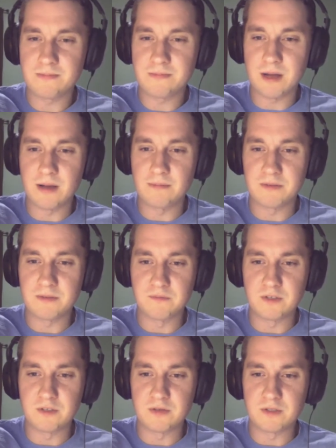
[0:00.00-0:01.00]
I'm
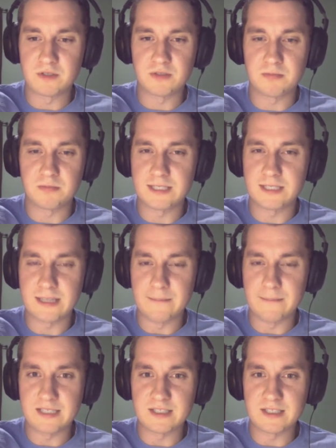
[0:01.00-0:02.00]
confused. There's preset
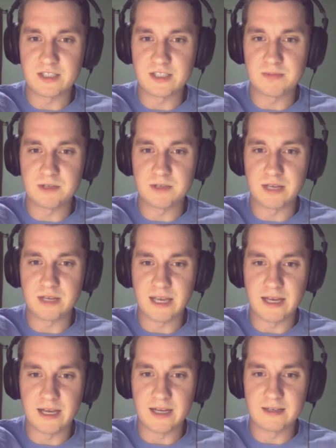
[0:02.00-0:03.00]
messages, but you
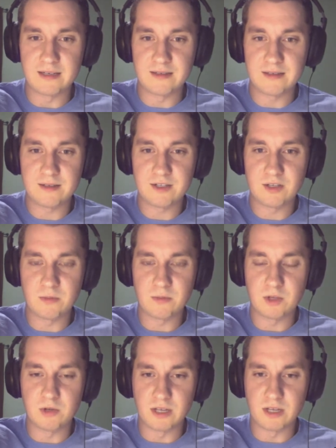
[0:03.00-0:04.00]
can't
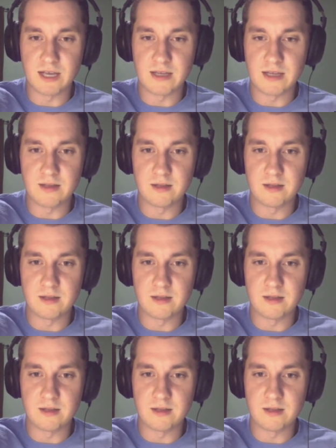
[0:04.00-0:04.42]
communicate.